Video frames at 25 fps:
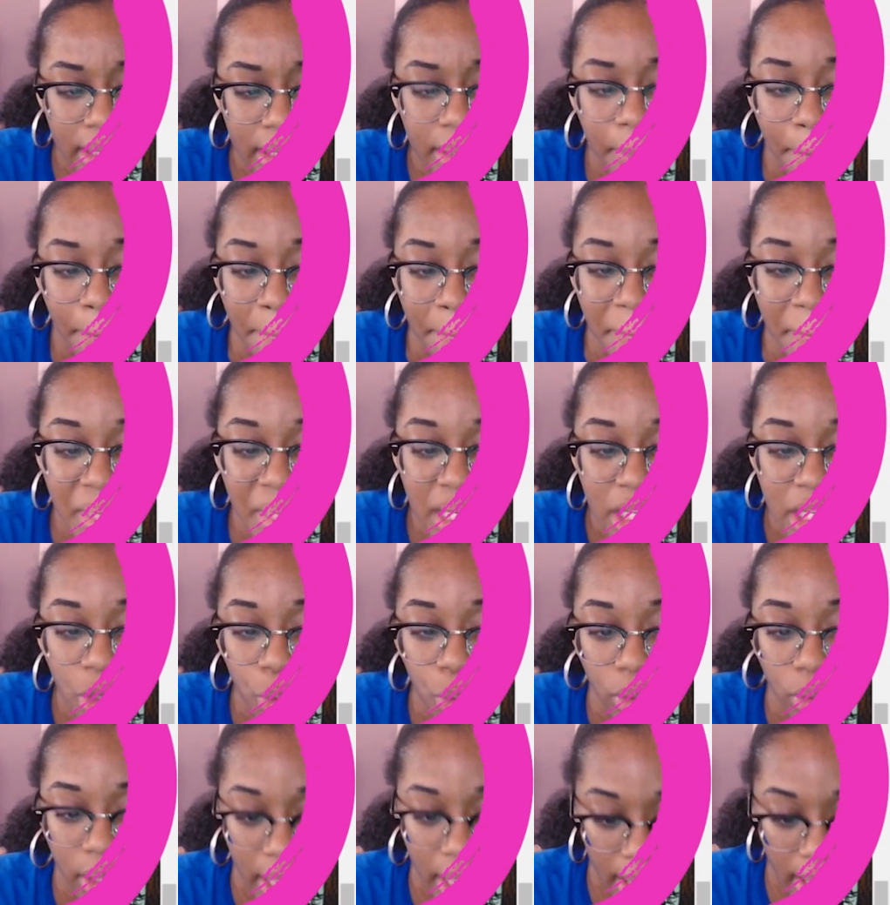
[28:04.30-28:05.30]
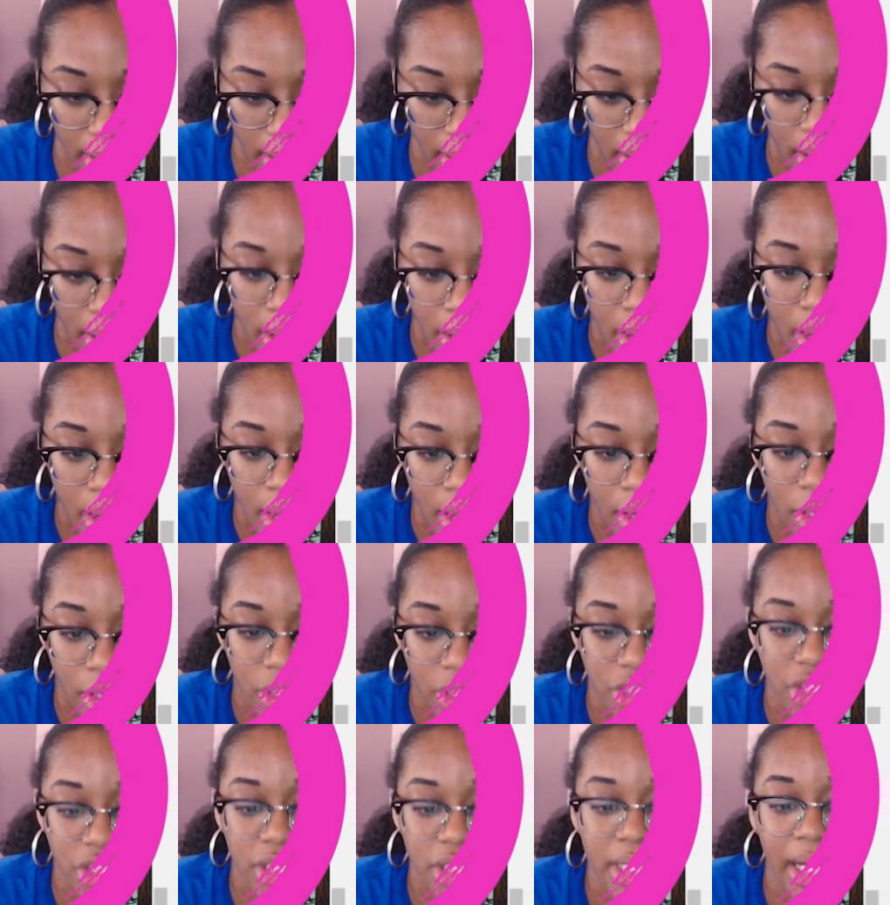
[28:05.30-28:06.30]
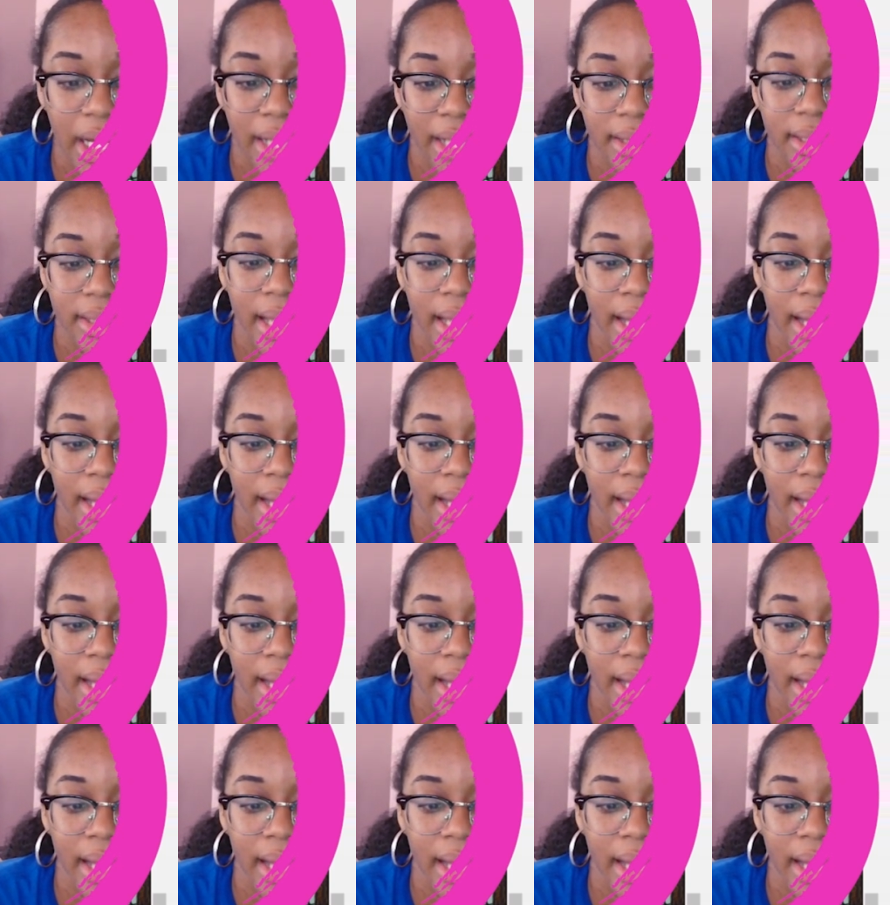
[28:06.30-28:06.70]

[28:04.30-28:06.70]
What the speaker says: B or A, but she got that